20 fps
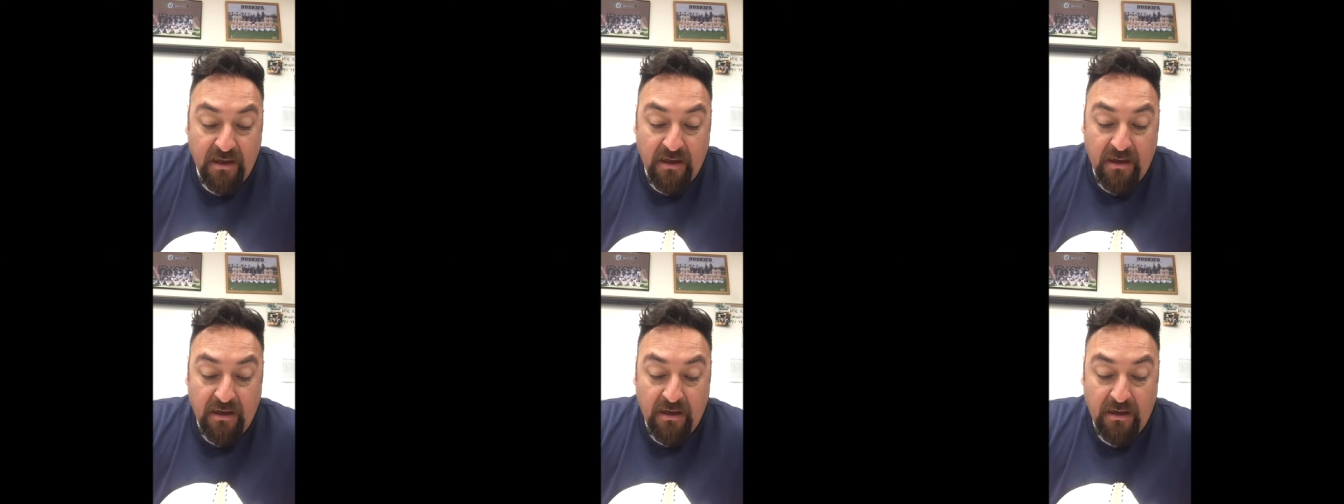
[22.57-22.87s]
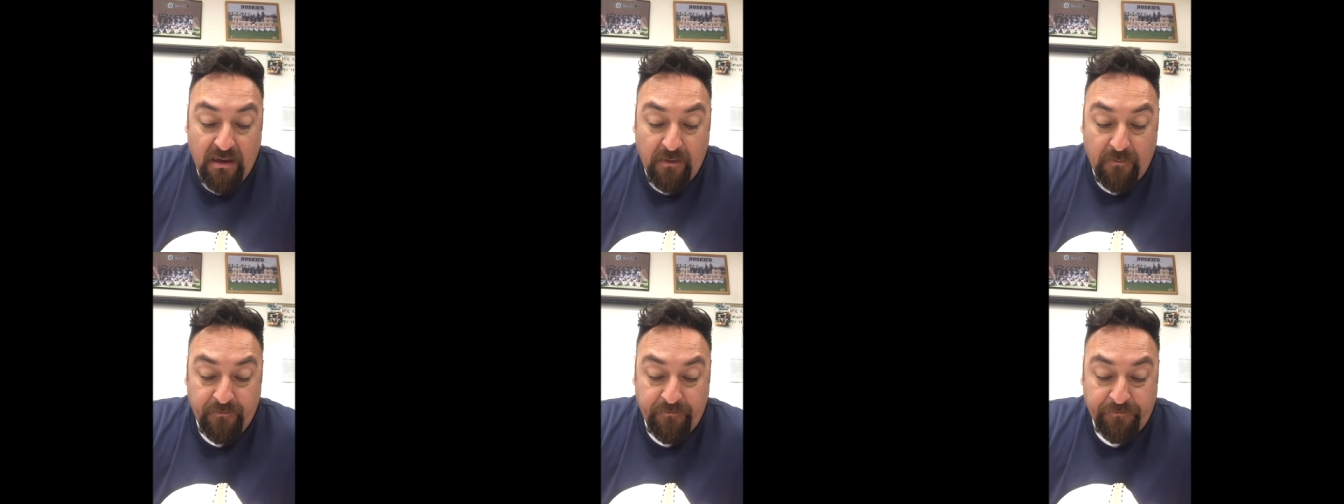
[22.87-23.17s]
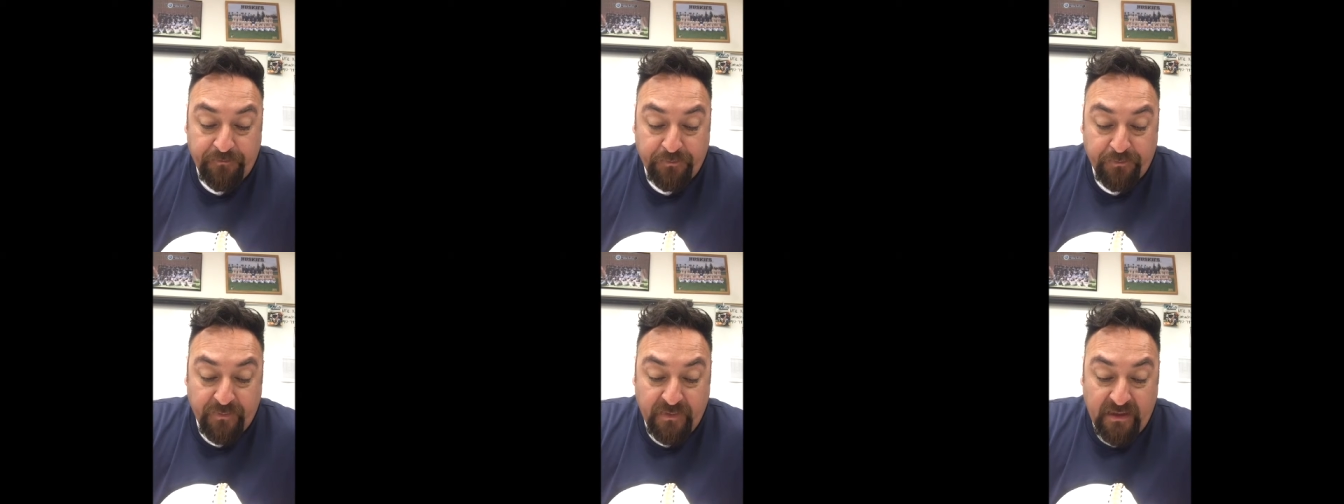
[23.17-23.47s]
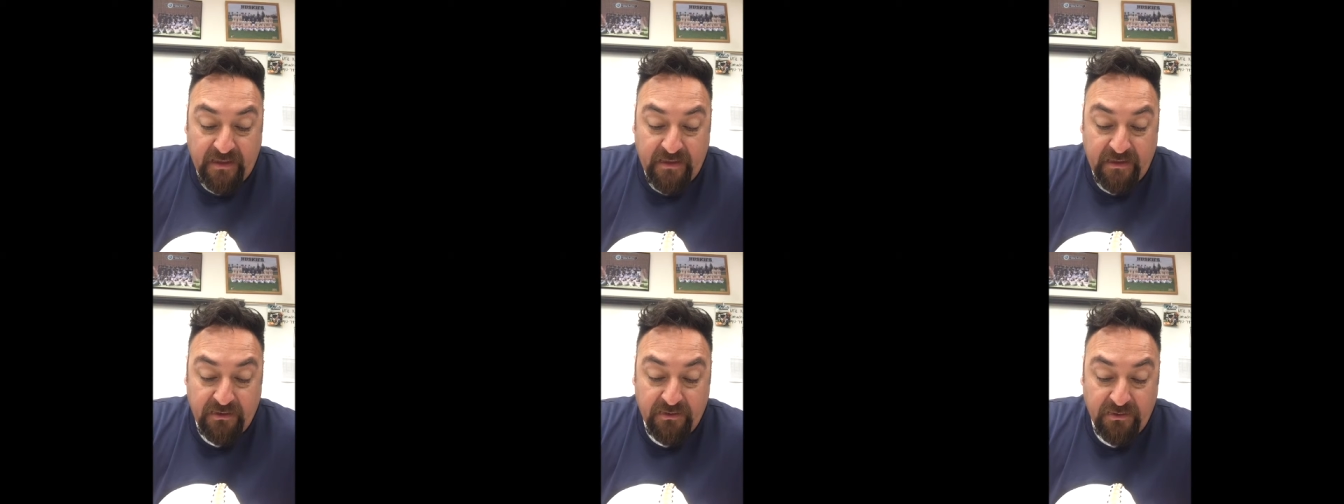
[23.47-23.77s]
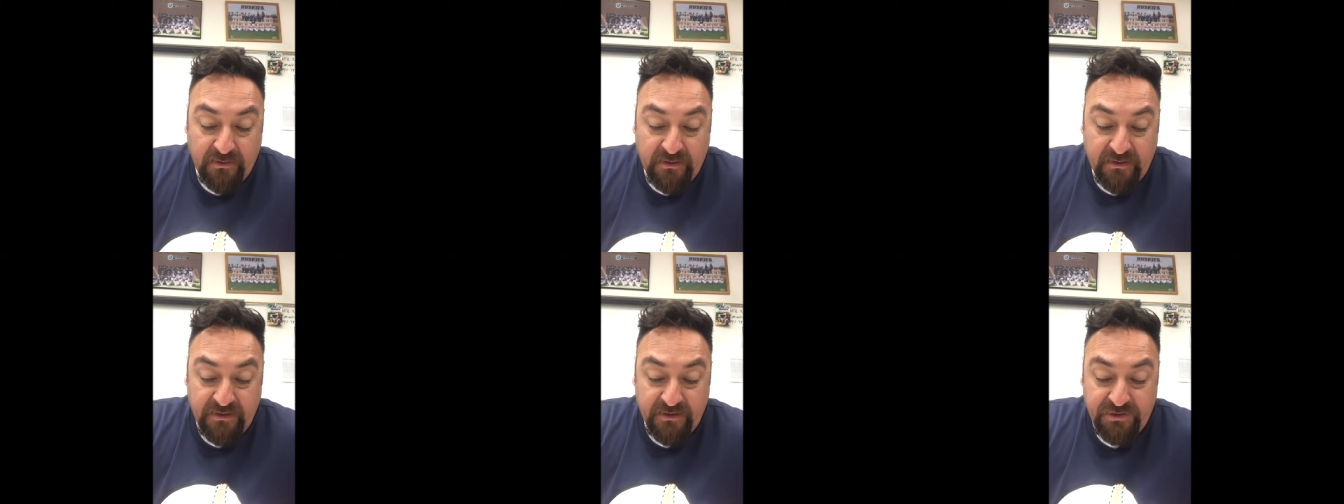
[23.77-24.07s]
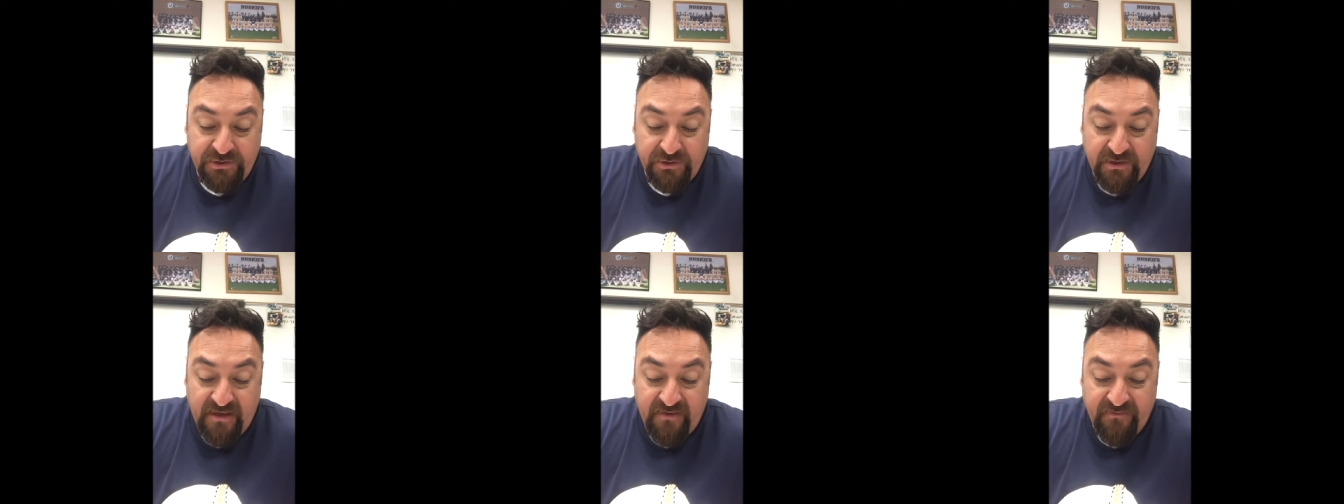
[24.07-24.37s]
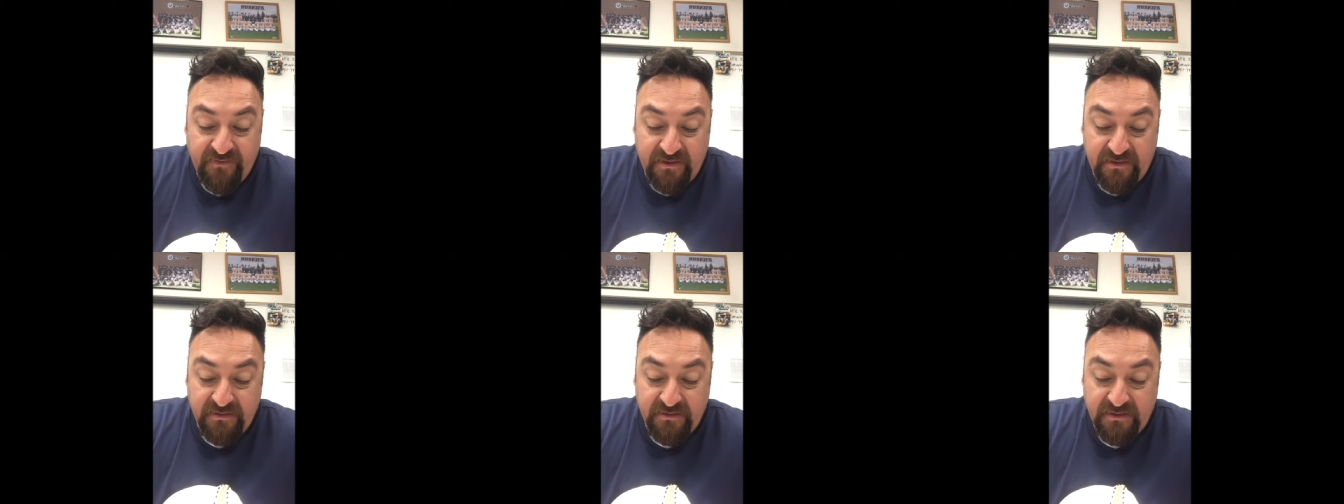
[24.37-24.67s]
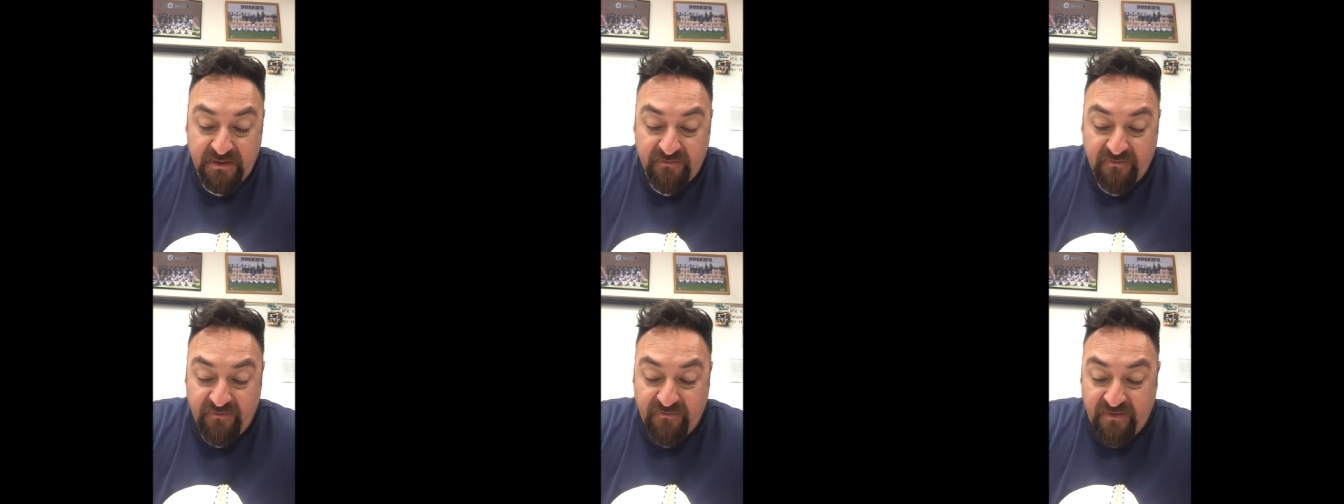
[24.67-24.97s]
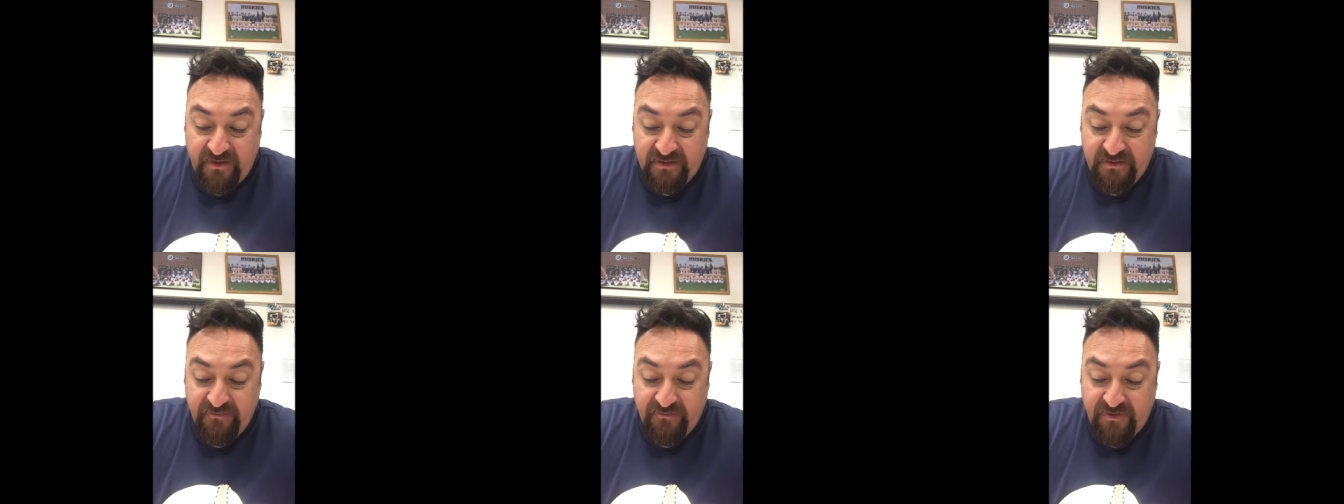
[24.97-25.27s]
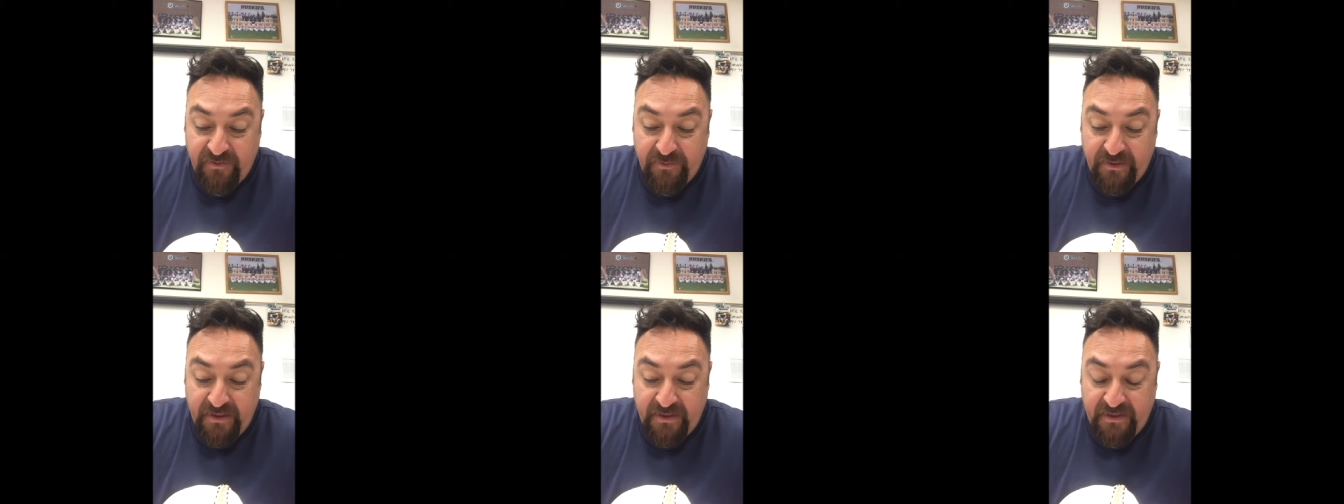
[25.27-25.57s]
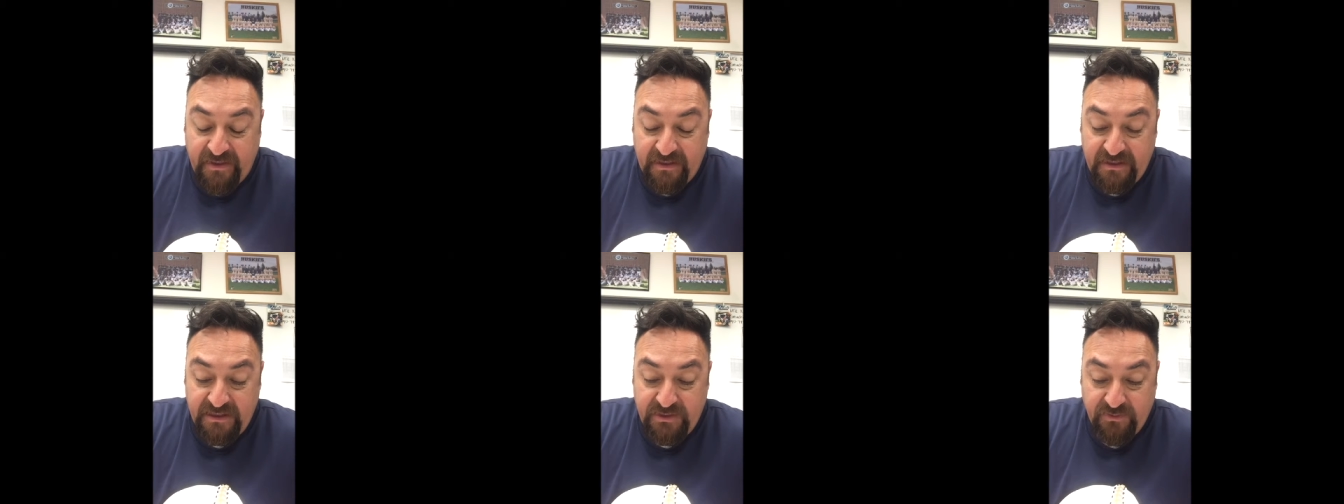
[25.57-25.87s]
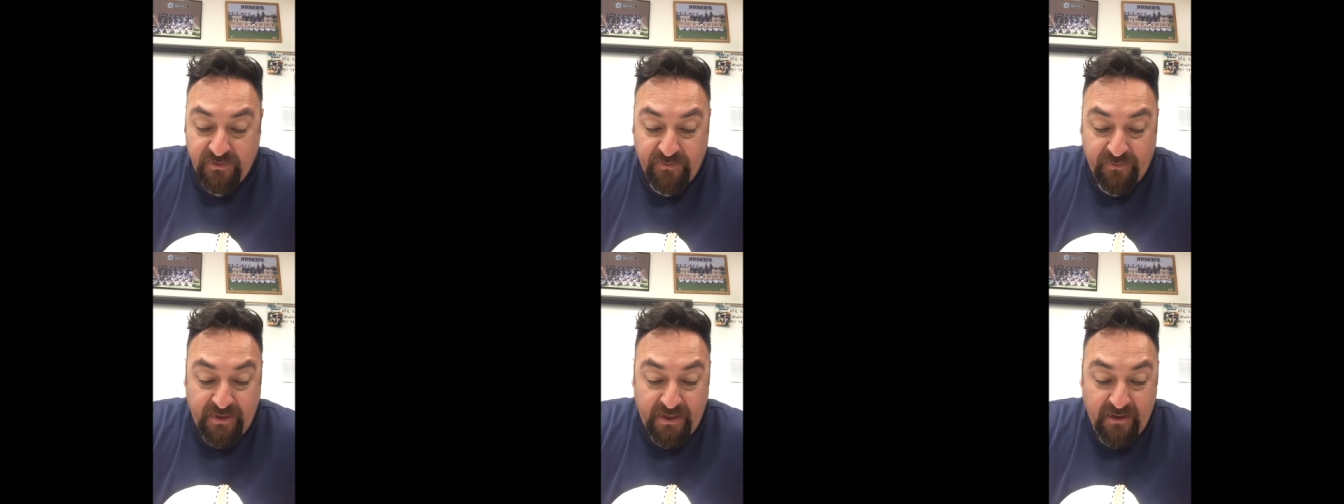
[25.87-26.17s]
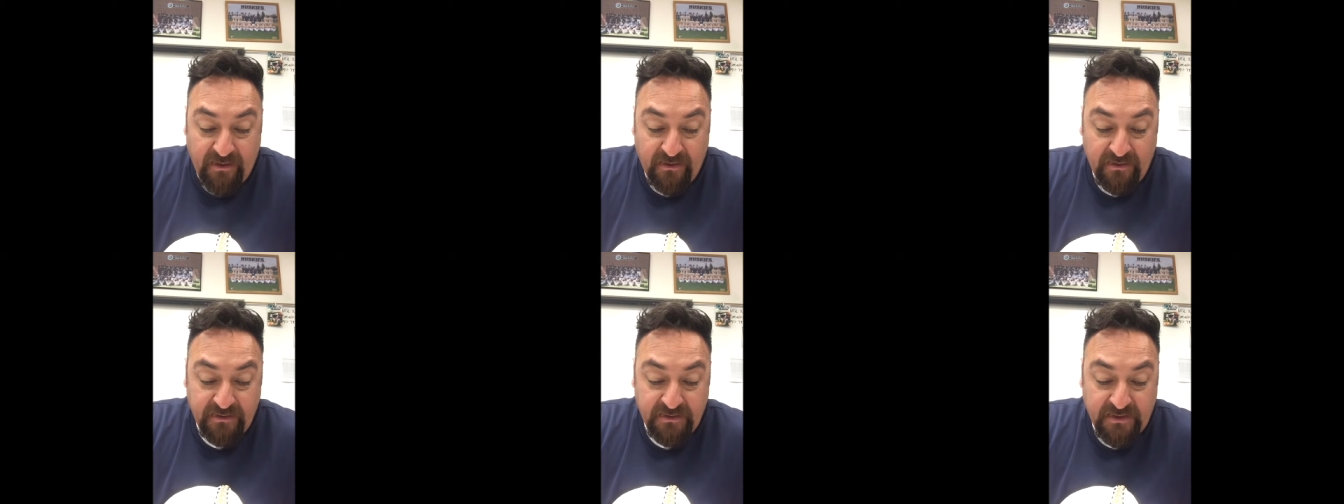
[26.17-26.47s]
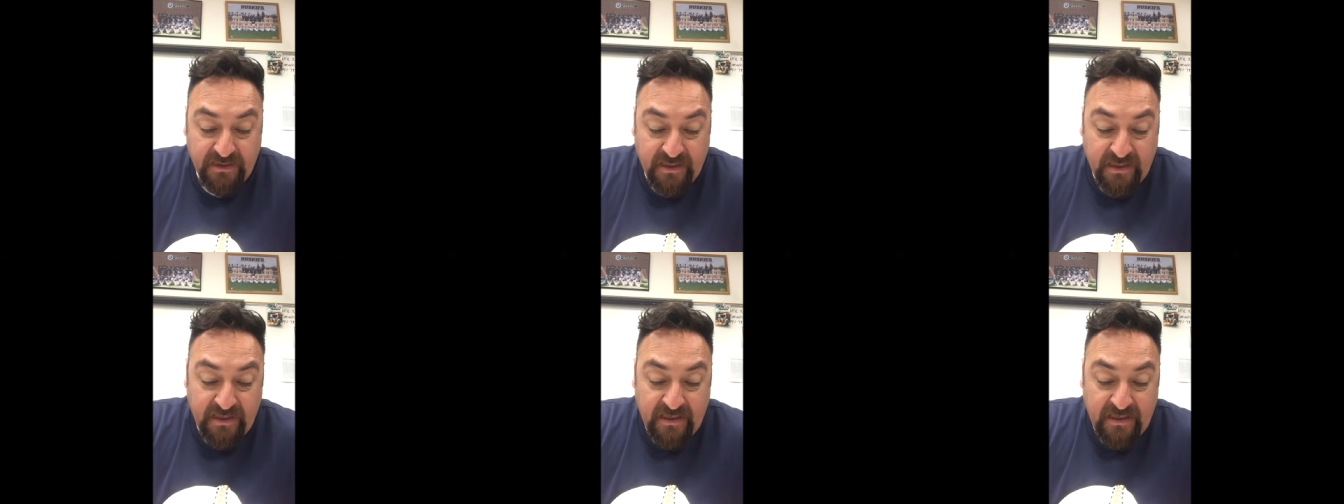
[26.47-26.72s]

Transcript: Um, Include additional evidence of effective communication with parents